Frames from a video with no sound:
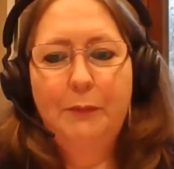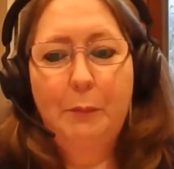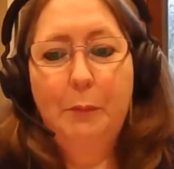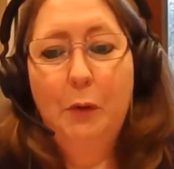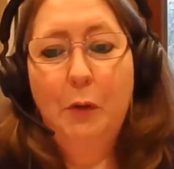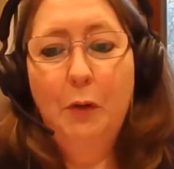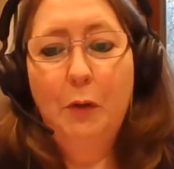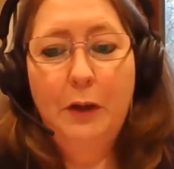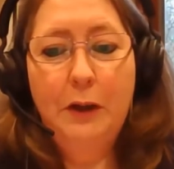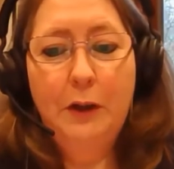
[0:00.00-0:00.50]

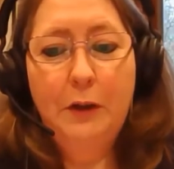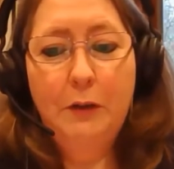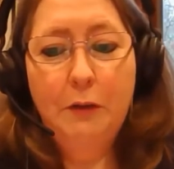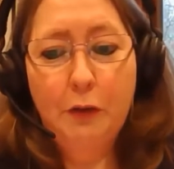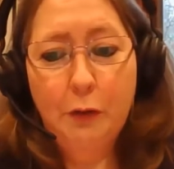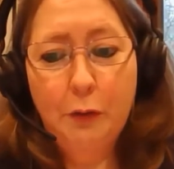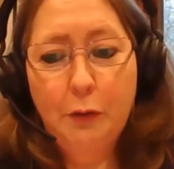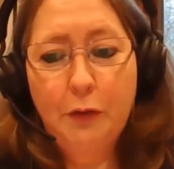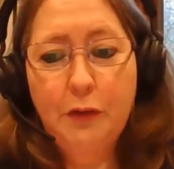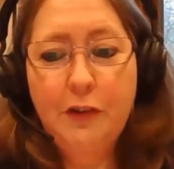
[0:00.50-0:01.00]
Pauline
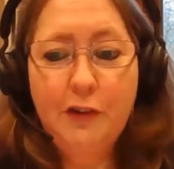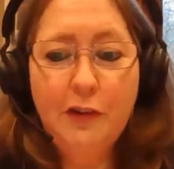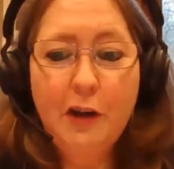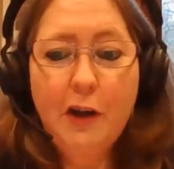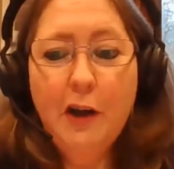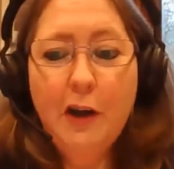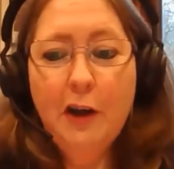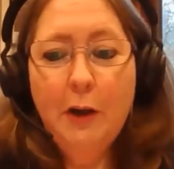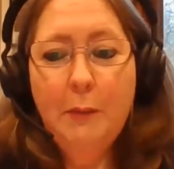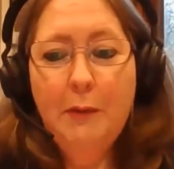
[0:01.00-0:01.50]
Rouch,
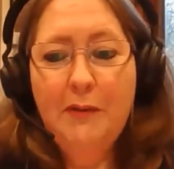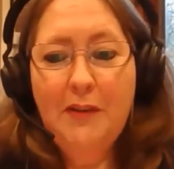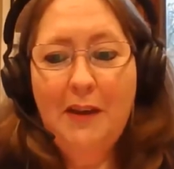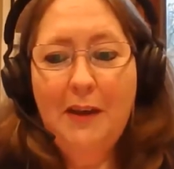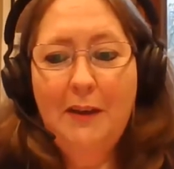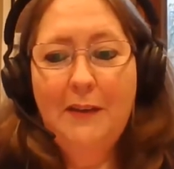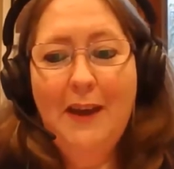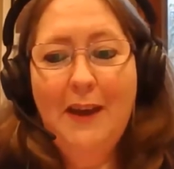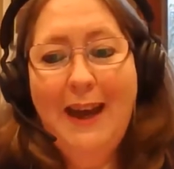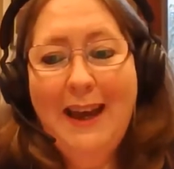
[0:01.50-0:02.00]
who is
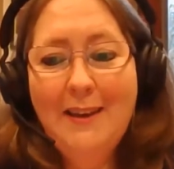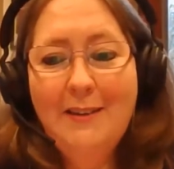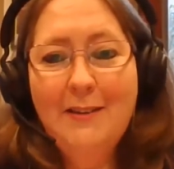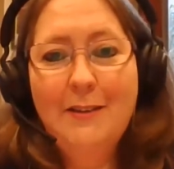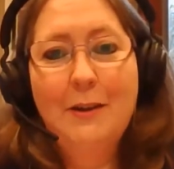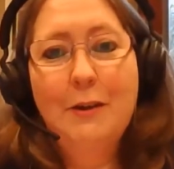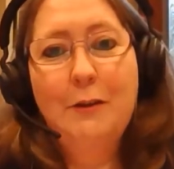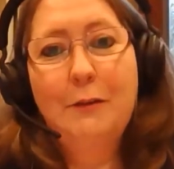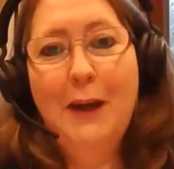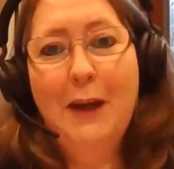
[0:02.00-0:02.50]
the head
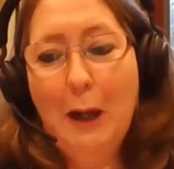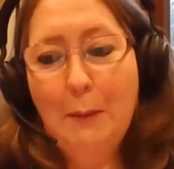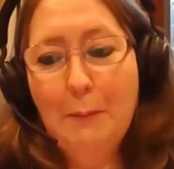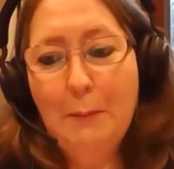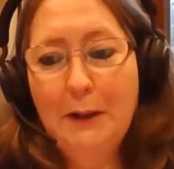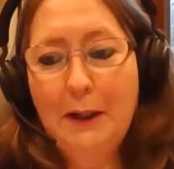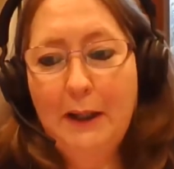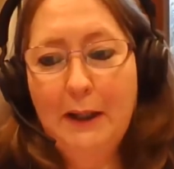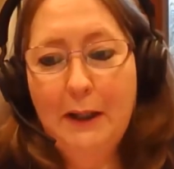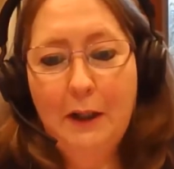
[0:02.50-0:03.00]
of
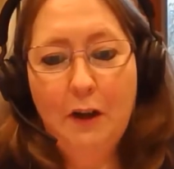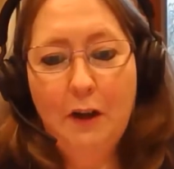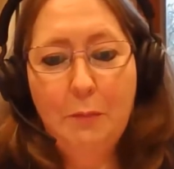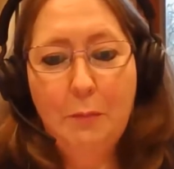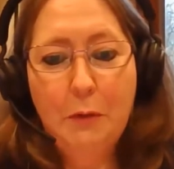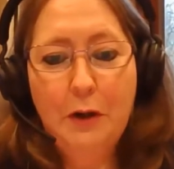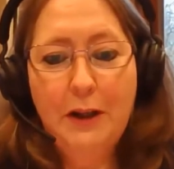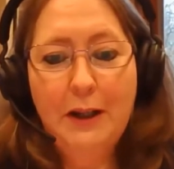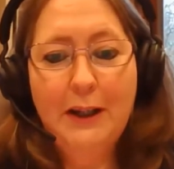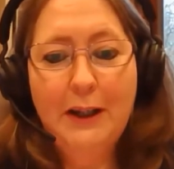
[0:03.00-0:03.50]
cabinet of
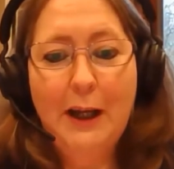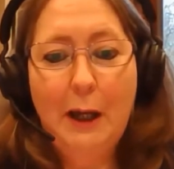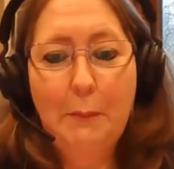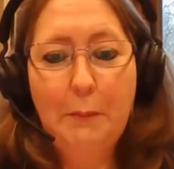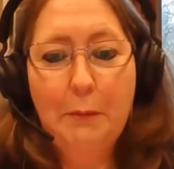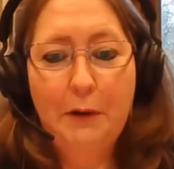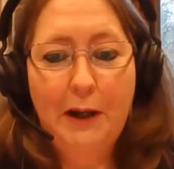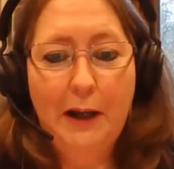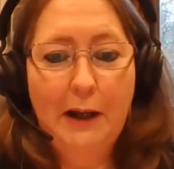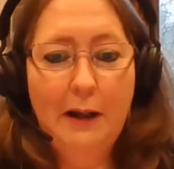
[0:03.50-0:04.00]
Mariya
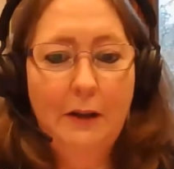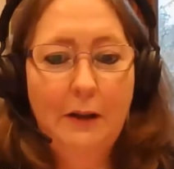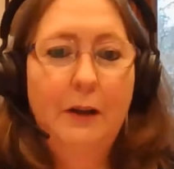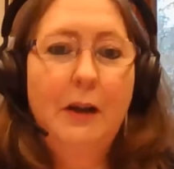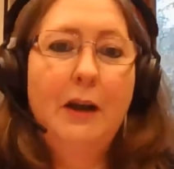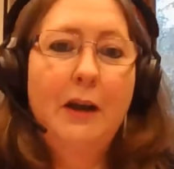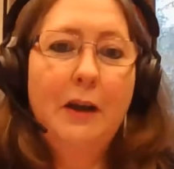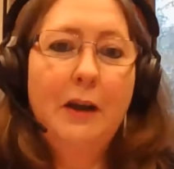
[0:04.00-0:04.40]
Gabriel,